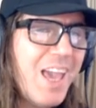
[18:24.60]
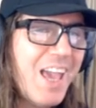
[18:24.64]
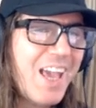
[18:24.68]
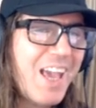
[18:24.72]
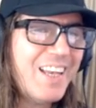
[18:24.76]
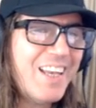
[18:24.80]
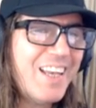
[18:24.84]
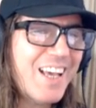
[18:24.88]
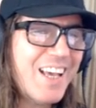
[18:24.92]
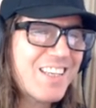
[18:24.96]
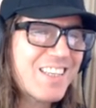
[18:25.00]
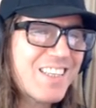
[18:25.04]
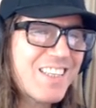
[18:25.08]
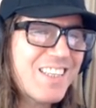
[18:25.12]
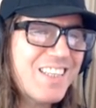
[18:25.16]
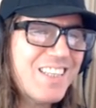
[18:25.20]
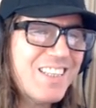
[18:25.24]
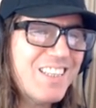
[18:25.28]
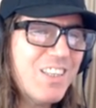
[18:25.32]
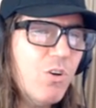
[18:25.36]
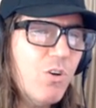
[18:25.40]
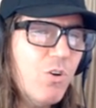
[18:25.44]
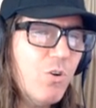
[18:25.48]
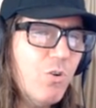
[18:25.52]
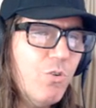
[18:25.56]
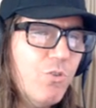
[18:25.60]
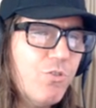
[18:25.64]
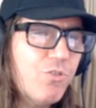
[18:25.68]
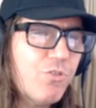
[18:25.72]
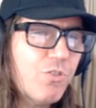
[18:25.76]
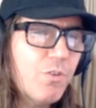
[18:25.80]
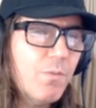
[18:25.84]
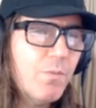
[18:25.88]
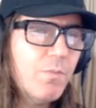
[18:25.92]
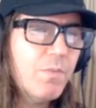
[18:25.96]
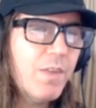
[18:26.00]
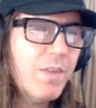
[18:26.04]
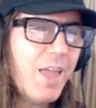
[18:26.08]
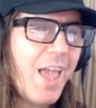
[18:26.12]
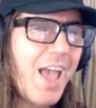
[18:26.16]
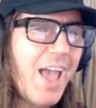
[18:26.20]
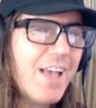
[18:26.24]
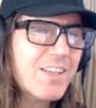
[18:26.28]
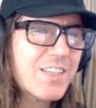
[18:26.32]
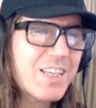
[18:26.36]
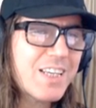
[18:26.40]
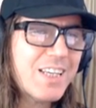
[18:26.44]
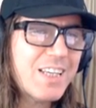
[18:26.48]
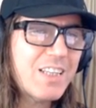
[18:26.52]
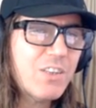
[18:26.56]
and asking those
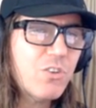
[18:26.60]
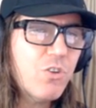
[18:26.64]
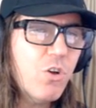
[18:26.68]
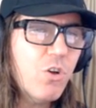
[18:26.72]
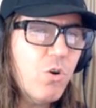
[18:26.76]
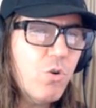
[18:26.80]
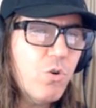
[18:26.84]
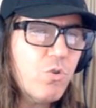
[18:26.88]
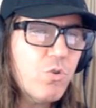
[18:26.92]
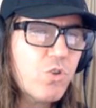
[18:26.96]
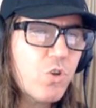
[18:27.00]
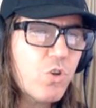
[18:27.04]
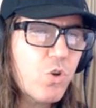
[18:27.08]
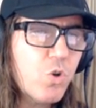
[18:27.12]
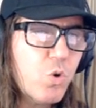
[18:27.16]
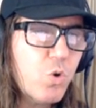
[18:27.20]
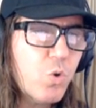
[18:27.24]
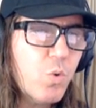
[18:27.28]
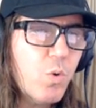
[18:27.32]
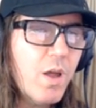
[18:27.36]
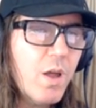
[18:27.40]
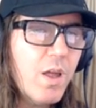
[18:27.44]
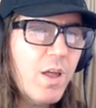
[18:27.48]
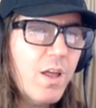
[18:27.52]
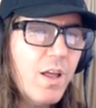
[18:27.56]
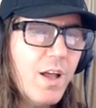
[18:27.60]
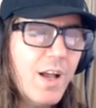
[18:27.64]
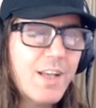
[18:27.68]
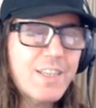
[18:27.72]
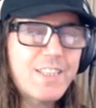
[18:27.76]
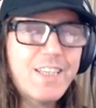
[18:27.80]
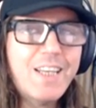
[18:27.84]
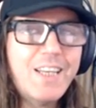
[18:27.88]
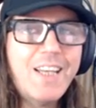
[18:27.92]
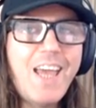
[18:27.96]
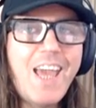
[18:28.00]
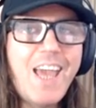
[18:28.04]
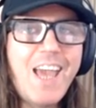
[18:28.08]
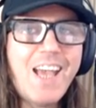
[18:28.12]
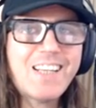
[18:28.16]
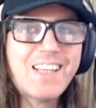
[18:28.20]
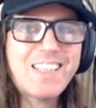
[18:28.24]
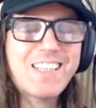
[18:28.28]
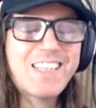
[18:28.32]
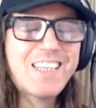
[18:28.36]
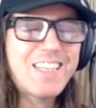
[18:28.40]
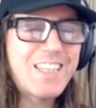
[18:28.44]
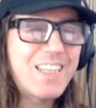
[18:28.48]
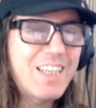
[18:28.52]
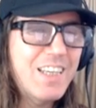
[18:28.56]
asking those who I said
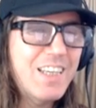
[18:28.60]
ax